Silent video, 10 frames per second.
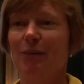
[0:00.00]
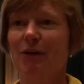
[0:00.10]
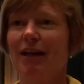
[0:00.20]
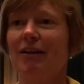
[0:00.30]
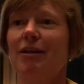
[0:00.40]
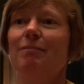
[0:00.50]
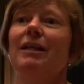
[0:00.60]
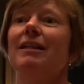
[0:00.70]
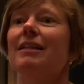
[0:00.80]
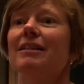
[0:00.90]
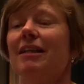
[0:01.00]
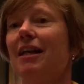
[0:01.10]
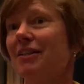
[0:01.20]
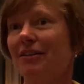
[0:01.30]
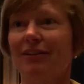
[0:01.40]
without there being an
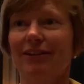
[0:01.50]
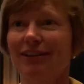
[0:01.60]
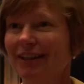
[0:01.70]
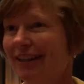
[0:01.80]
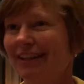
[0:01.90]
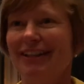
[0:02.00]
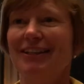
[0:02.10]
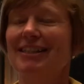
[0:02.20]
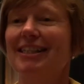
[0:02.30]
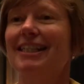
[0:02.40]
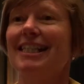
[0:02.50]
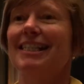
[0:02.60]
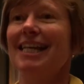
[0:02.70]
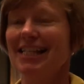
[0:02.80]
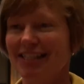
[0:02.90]
international, you know,
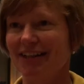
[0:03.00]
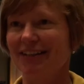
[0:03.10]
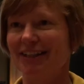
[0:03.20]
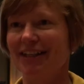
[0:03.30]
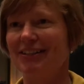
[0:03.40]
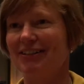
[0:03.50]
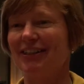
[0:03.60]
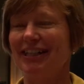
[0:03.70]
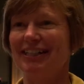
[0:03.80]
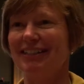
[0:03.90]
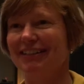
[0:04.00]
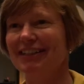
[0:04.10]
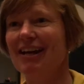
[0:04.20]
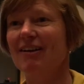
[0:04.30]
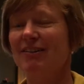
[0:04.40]
dissent on the country to
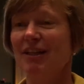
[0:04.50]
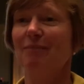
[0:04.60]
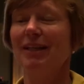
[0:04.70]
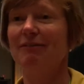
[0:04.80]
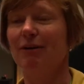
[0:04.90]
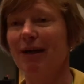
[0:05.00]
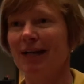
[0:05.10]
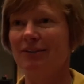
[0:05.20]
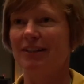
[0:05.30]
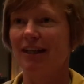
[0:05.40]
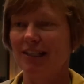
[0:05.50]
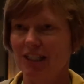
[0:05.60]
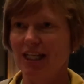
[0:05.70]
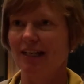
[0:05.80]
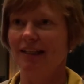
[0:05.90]
somebody from outside
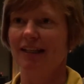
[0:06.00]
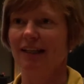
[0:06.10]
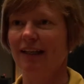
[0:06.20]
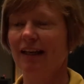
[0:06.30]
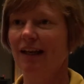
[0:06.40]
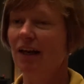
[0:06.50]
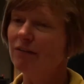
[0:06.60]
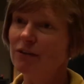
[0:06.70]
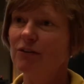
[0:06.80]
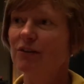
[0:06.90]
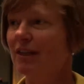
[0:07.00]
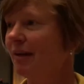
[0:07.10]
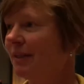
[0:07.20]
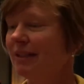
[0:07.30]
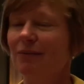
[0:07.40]
checking. And of course, I
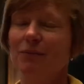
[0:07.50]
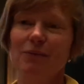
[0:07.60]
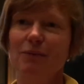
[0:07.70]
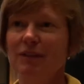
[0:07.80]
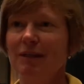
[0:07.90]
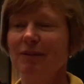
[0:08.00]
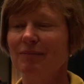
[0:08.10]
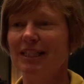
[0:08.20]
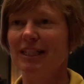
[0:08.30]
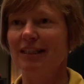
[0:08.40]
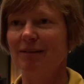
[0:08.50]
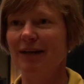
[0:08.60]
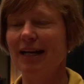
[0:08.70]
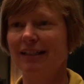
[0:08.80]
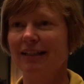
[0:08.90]
mean, somebody mentioned in the
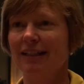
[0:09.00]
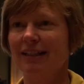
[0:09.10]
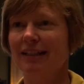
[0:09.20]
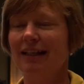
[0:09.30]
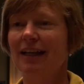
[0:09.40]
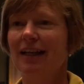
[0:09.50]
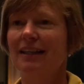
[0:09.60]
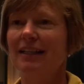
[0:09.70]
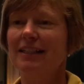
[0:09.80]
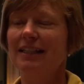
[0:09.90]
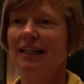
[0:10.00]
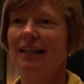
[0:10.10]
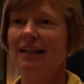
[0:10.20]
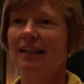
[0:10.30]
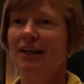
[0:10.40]
panel here
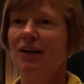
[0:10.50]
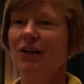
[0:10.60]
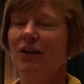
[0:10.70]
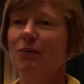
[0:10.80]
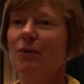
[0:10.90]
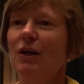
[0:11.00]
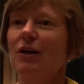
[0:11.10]
that, you know,